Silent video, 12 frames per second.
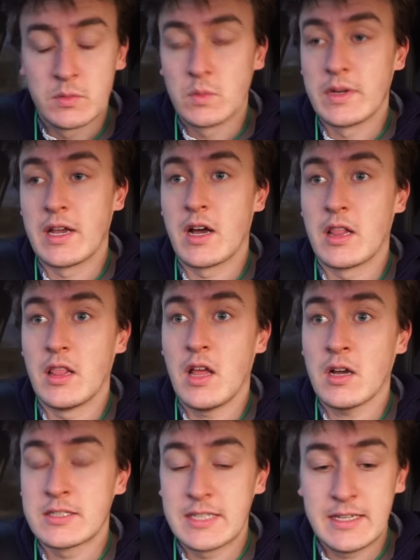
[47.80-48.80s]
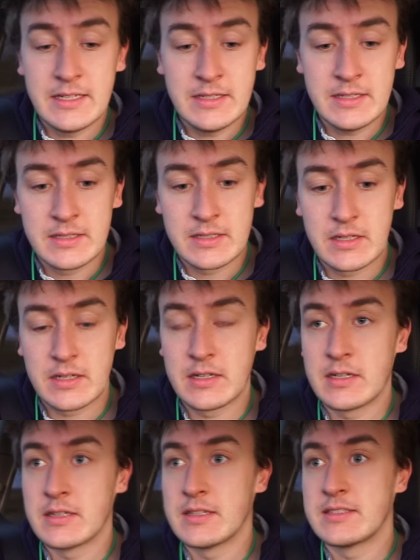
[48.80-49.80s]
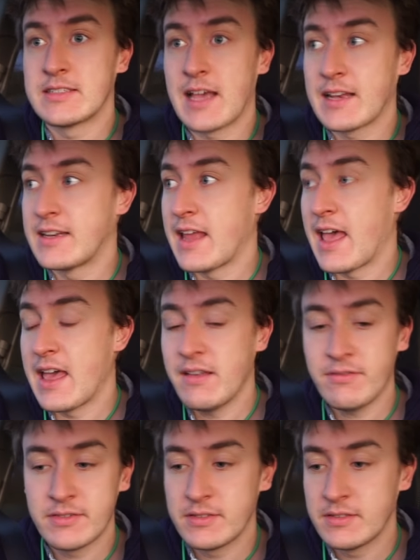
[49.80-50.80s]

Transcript: We are locked in on the sat nav,